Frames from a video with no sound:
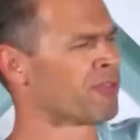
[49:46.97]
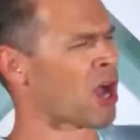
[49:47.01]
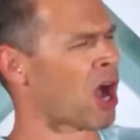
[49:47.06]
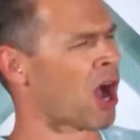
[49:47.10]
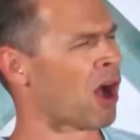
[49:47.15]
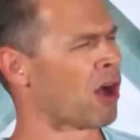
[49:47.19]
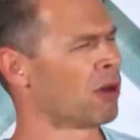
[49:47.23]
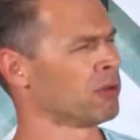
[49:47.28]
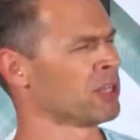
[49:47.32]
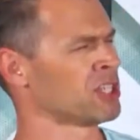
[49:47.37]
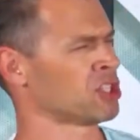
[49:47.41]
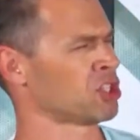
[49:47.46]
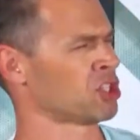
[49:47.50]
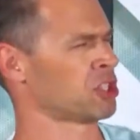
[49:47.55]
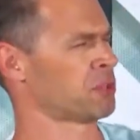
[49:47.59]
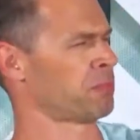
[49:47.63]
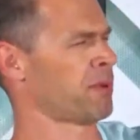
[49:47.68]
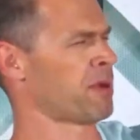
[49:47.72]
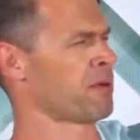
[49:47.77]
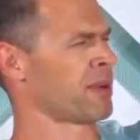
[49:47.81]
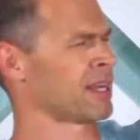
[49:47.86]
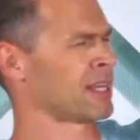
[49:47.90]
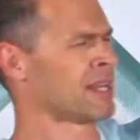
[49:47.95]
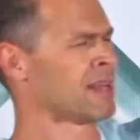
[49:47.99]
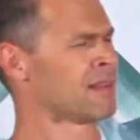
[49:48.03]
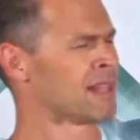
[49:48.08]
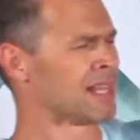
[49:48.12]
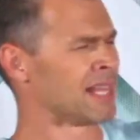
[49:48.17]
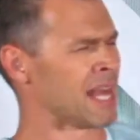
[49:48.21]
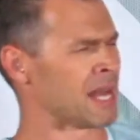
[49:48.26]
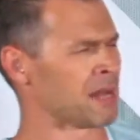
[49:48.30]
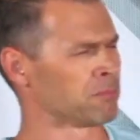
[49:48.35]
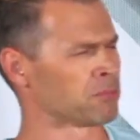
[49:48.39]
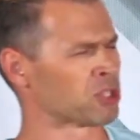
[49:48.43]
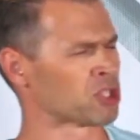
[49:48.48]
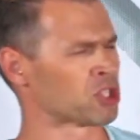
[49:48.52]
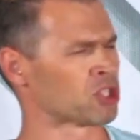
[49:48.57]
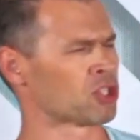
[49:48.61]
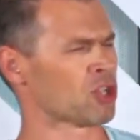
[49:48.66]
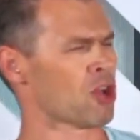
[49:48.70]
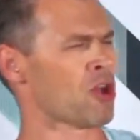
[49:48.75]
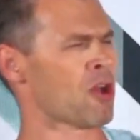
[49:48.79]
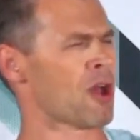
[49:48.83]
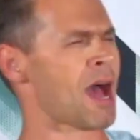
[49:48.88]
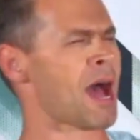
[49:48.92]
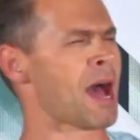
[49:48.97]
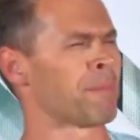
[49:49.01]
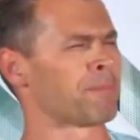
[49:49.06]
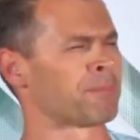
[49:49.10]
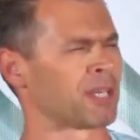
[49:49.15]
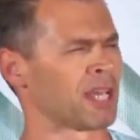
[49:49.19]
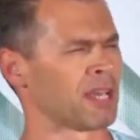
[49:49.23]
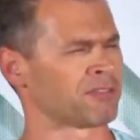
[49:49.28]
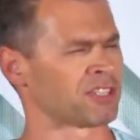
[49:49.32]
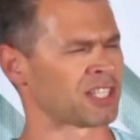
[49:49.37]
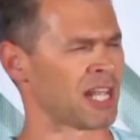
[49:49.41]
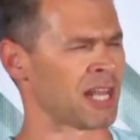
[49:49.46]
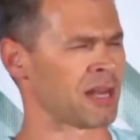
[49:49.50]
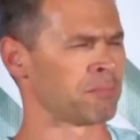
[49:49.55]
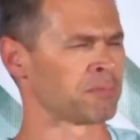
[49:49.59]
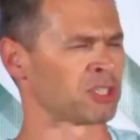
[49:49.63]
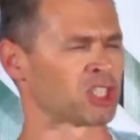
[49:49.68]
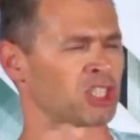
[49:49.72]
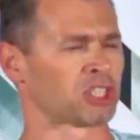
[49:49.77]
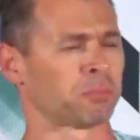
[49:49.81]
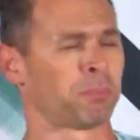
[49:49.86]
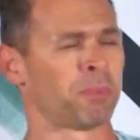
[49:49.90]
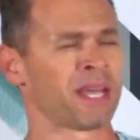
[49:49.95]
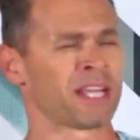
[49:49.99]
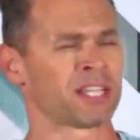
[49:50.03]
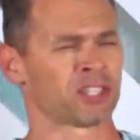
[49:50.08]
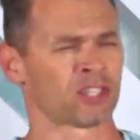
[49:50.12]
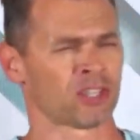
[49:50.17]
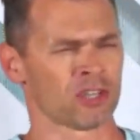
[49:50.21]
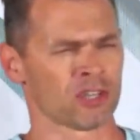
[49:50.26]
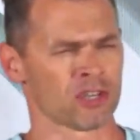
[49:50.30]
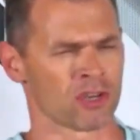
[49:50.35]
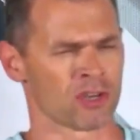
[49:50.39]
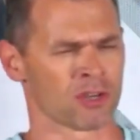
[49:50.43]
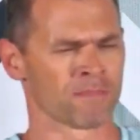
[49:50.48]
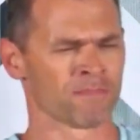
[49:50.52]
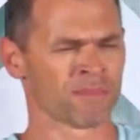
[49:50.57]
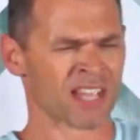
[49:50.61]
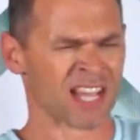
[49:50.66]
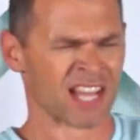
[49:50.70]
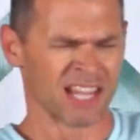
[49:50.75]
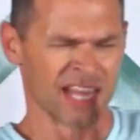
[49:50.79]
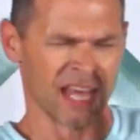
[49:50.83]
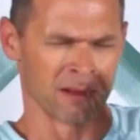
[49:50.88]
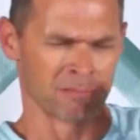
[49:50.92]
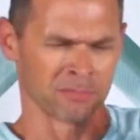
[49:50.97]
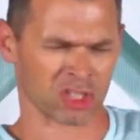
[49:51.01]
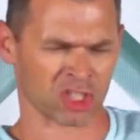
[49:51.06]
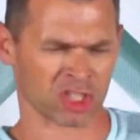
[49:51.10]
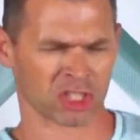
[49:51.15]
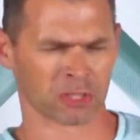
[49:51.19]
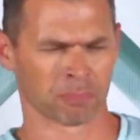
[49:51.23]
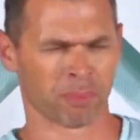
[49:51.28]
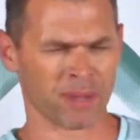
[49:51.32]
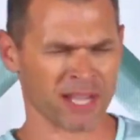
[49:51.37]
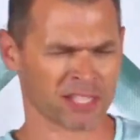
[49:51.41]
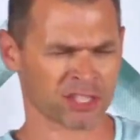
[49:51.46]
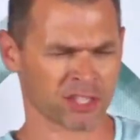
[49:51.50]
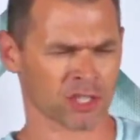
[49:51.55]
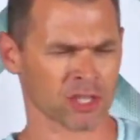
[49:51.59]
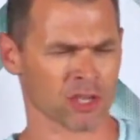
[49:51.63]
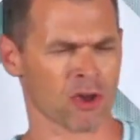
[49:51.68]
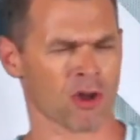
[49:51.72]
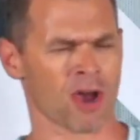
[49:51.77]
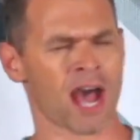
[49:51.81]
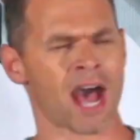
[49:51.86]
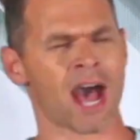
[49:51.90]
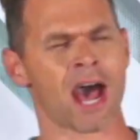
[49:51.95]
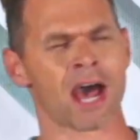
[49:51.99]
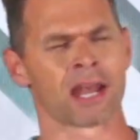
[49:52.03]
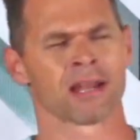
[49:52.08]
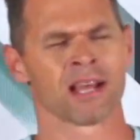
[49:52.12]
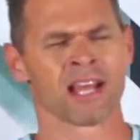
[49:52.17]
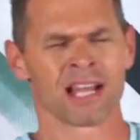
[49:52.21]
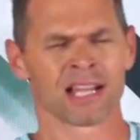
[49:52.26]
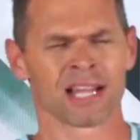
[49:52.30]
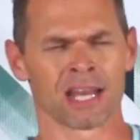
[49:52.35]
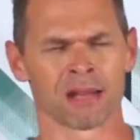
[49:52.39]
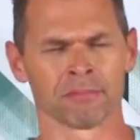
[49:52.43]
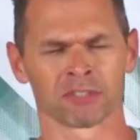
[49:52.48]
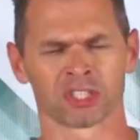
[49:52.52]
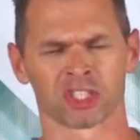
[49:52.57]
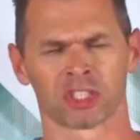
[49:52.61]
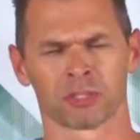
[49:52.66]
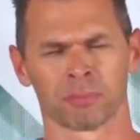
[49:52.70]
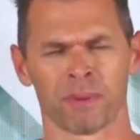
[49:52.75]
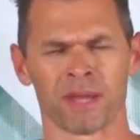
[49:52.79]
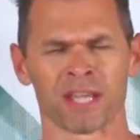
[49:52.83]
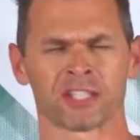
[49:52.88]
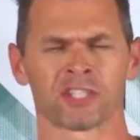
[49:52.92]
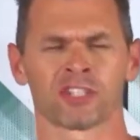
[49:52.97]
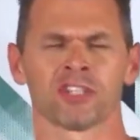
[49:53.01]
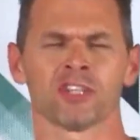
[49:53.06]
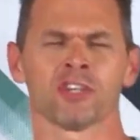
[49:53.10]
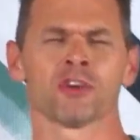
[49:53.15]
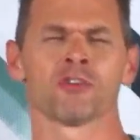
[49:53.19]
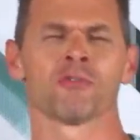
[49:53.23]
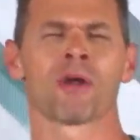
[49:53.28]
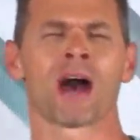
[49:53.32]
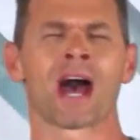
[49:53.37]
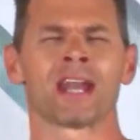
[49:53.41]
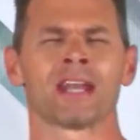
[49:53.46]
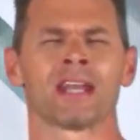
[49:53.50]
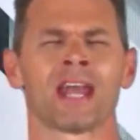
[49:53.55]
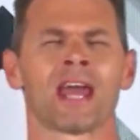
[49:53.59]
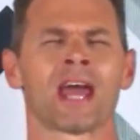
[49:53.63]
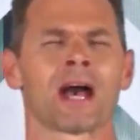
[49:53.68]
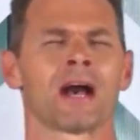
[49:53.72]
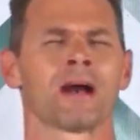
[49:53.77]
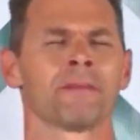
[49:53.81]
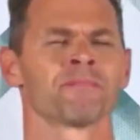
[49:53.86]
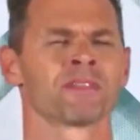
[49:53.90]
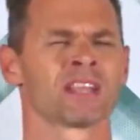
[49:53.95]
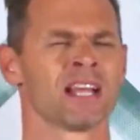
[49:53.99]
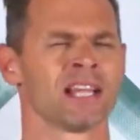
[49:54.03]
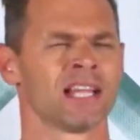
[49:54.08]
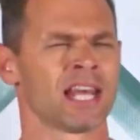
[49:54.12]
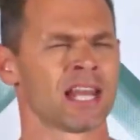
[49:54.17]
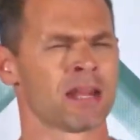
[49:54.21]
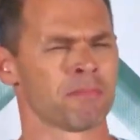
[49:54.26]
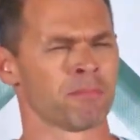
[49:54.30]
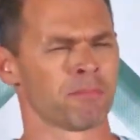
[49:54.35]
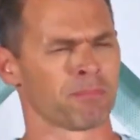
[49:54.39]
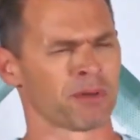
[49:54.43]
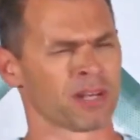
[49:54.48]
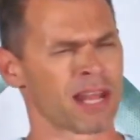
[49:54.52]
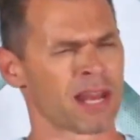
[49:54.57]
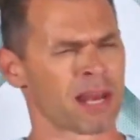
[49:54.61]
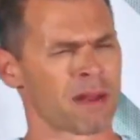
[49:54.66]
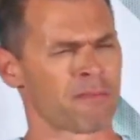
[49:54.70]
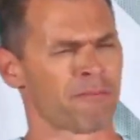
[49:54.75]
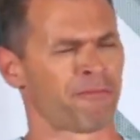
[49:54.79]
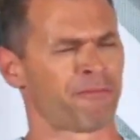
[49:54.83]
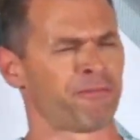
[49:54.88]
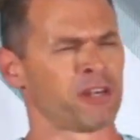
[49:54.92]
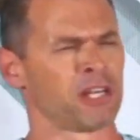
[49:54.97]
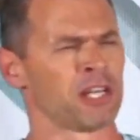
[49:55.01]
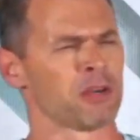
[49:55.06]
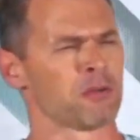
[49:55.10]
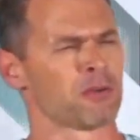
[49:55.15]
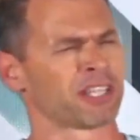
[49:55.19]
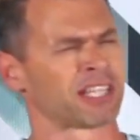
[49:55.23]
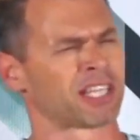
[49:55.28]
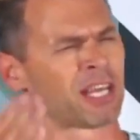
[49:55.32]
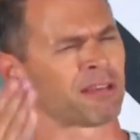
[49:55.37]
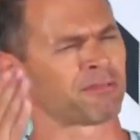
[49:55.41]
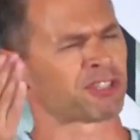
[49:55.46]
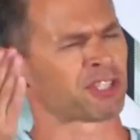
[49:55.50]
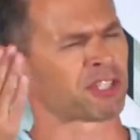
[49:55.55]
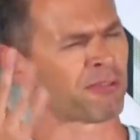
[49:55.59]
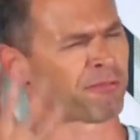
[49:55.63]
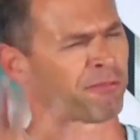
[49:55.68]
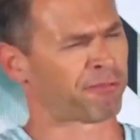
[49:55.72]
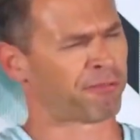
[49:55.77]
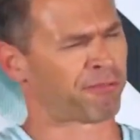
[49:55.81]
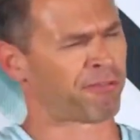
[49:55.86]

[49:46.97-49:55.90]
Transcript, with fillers: of the Holy Spirit. Let Him stir up gifts. Let Him speak to you. Let Him speak to your heart. Let Him speak to you right now. Let Him, let him fill you with gifts of